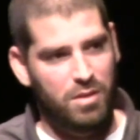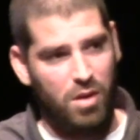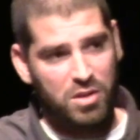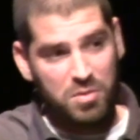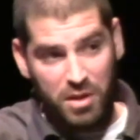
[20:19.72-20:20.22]
The
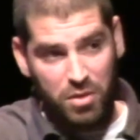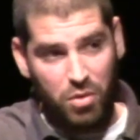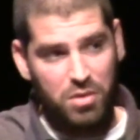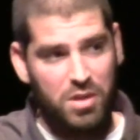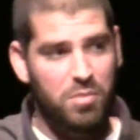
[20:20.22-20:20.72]
ultimate
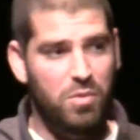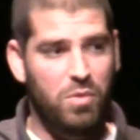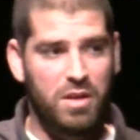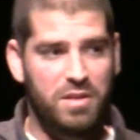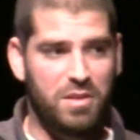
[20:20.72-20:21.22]
goal, number
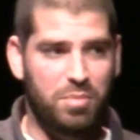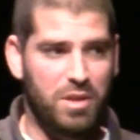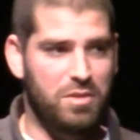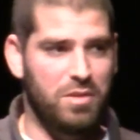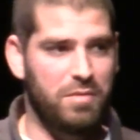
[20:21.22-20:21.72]
one, is the
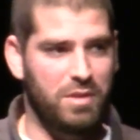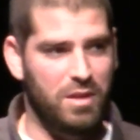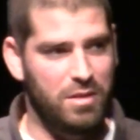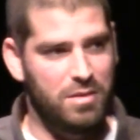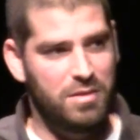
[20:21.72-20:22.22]
pleasure of
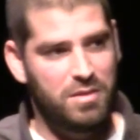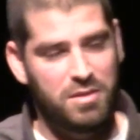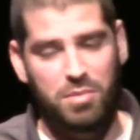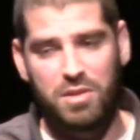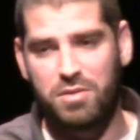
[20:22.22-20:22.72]
Allah.
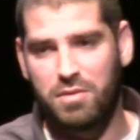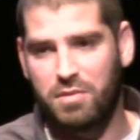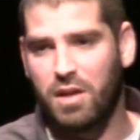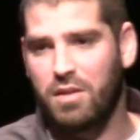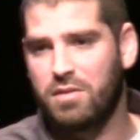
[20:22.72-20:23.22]
It's the pleasure
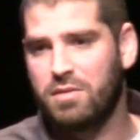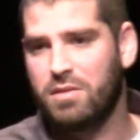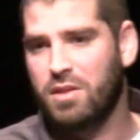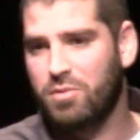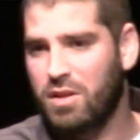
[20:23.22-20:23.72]
of God
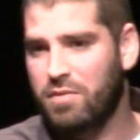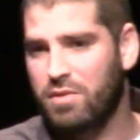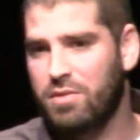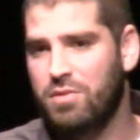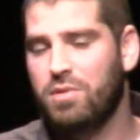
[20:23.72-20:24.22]
in
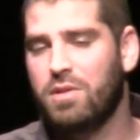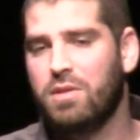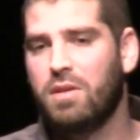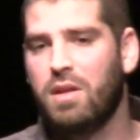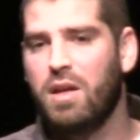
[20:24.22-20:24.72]
whatever you're doing.
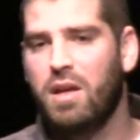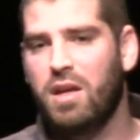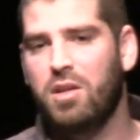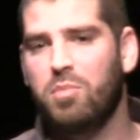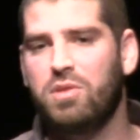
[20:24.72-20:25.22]

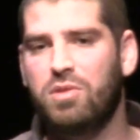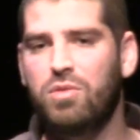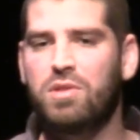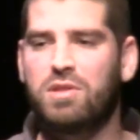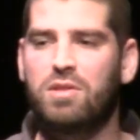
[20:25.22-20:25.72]
And number
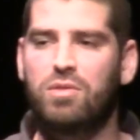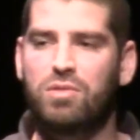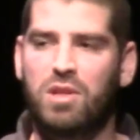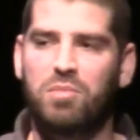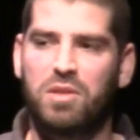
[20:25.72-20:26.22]
two is to
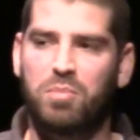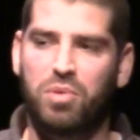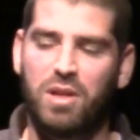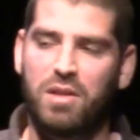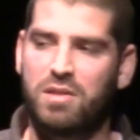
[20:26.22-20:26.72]
do something
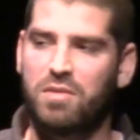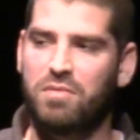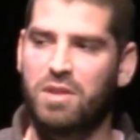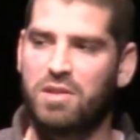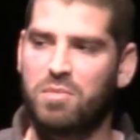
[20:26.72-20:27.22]

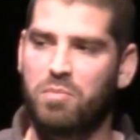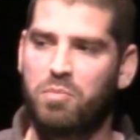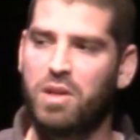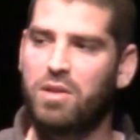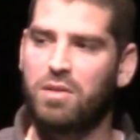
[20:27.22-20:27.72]
productive that's
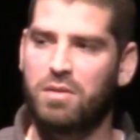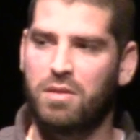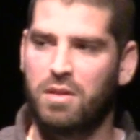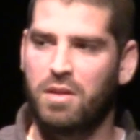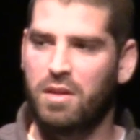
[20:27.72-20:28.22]
bigger
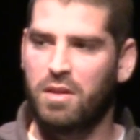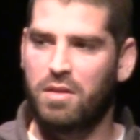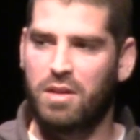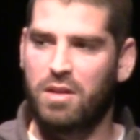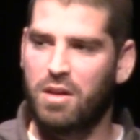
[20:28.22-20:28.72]

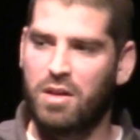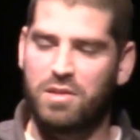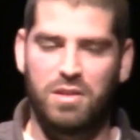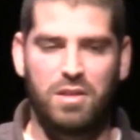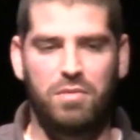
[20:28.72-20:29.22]
than
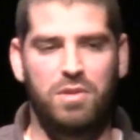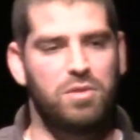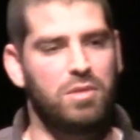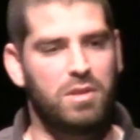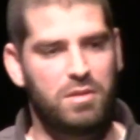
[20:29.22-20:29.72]
us
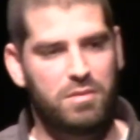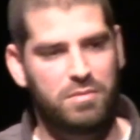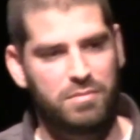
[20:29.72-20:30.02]
individually.